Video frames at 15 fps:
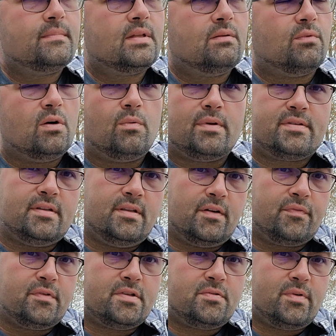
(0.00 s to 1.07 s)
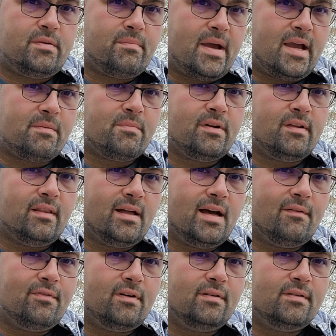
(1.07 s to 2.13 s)
Well, what's the difference between magma and
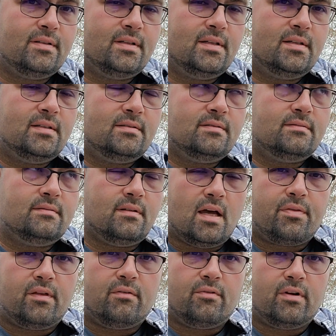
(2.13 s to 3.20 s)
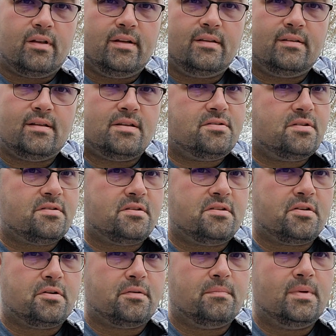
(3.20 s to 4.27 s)
lava? Nothing really. It's just a
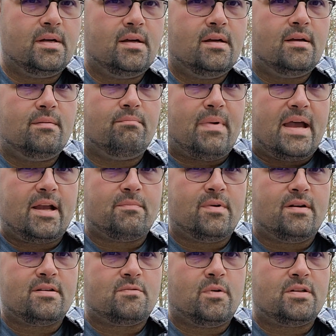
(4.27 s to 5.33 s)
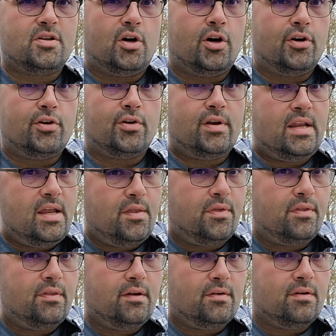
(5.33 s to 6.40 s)
term. Magma is what's
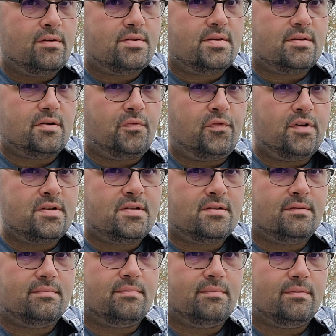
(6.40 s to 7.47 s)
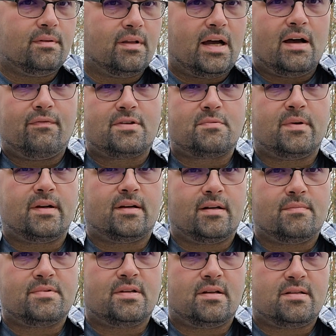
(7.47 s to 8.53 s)
underneath the Earth's surface. Lava is when it
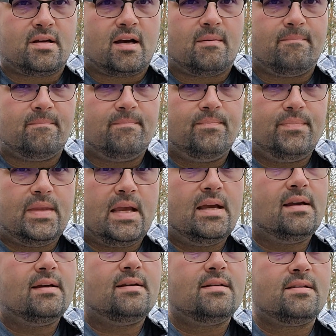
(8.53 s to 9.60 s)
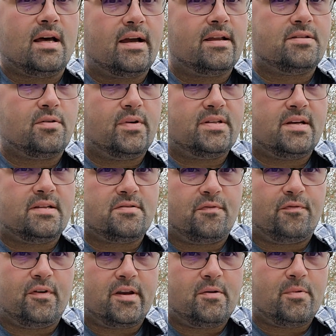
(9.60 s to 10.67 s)
comes to the top. Science always has a
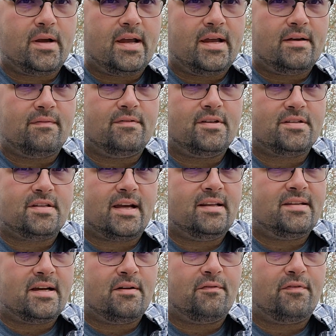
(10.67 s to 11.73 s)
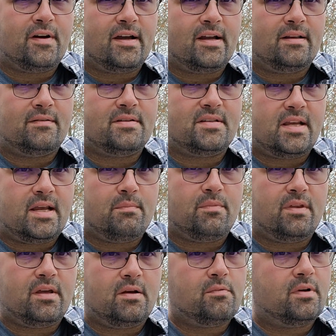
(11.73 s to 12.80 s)
funny way of just identifying the same
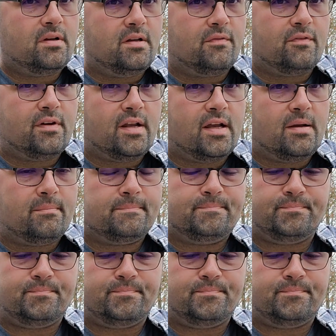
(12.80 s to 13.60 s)
thing with a different name.